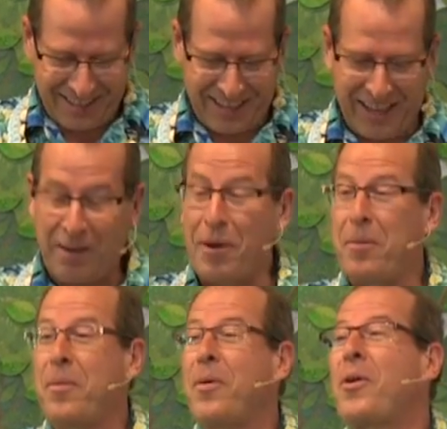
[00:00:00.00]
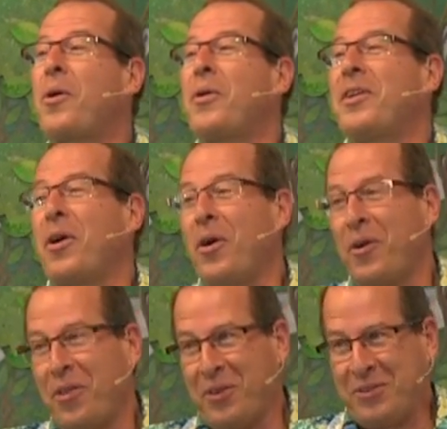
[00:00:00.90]
Anyway, we won't go into
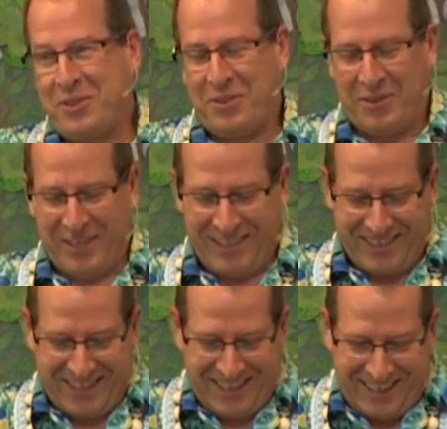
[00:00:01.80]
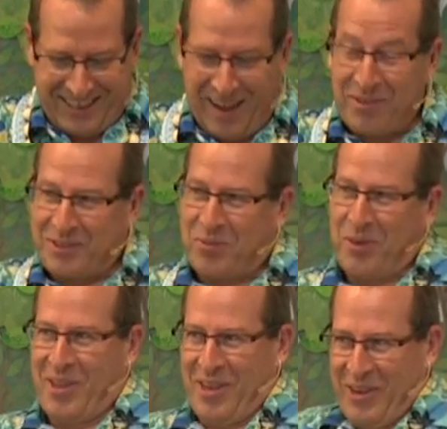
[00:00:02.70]
all those stories. That was
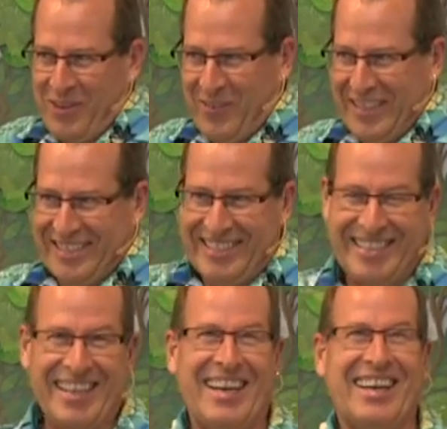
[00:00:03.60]
one of the good ones.